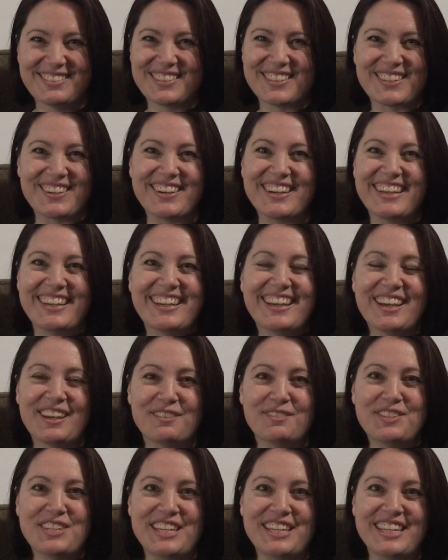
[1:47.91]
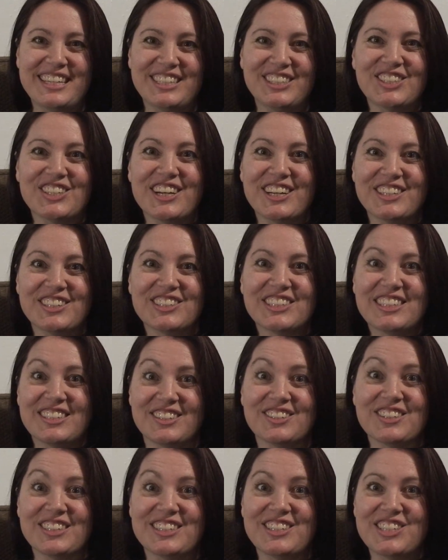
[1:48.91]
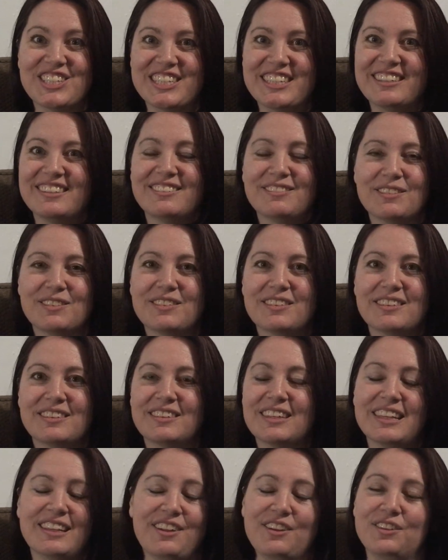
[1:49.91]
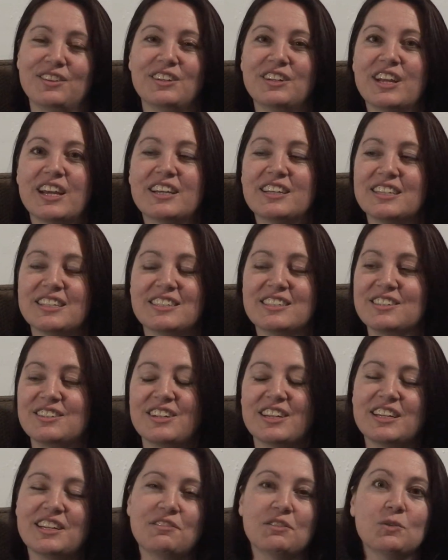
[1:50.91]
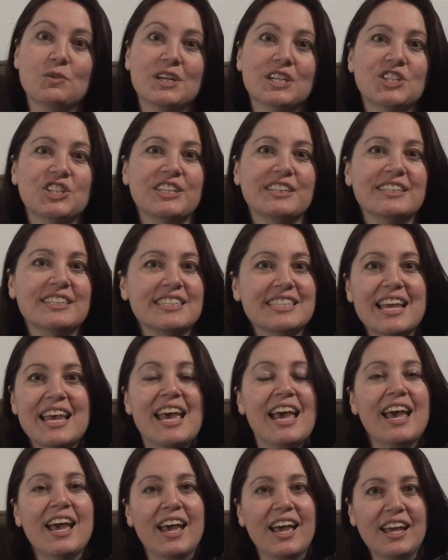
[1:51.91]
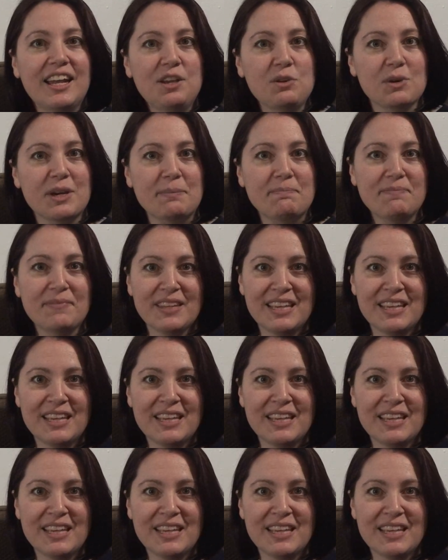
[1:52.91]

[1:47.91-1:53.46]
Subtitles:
Sorry, I have teenage daughters, they're cringing. No, they're not, because they're not even watching this. Anyway,